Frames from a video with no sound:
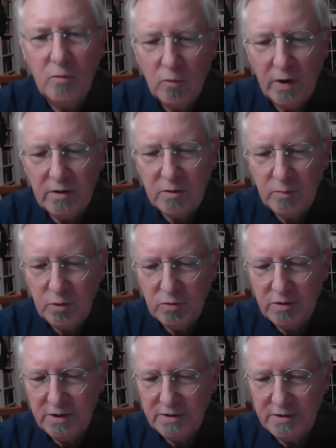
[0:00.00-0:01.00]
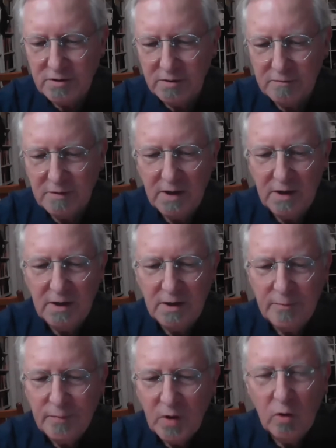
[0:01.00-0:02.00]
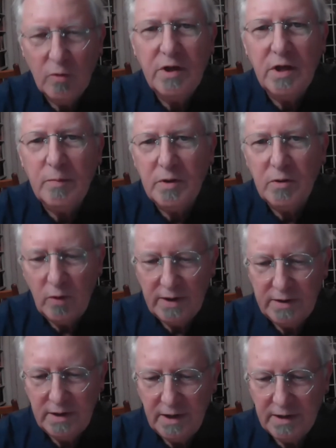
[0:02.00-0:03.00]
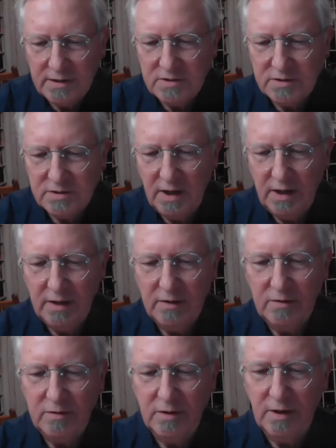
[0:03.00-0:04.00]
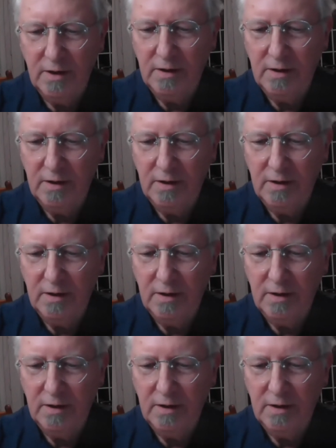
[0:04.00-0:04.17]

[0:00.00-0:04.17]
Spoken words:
great communities of old hippie rednecks and